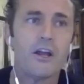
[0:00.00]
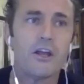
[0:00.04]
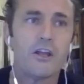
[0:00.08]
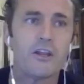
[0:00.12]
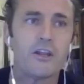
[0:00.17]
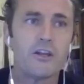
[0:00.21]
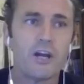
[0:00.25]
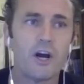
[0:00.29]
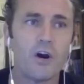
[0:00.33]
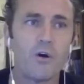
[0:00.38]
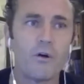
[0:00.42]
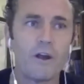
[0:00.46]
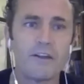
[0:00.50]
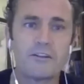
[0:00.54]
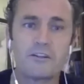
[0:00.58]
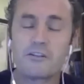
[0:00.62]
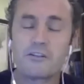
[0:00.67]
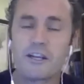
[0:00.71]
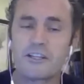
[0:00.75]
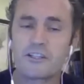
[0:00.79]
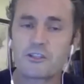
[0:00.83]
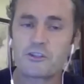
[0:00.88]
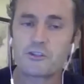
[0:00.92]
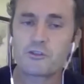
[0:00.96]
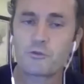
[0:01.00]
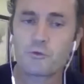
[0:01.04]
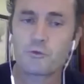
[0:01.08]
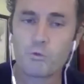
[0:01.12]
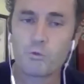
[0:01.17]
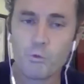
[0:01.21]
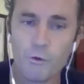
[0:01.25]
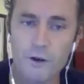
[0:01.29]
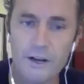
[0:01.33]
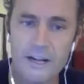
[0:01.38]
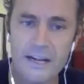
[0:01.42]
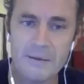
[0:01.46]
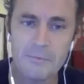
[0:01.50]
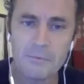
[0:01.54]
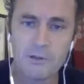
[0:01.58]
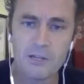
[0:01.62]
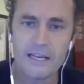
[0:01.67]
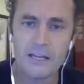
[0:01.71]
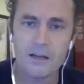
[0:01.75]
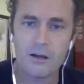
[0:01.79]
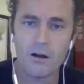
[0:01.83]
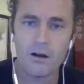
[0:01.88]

you know, it's extremely,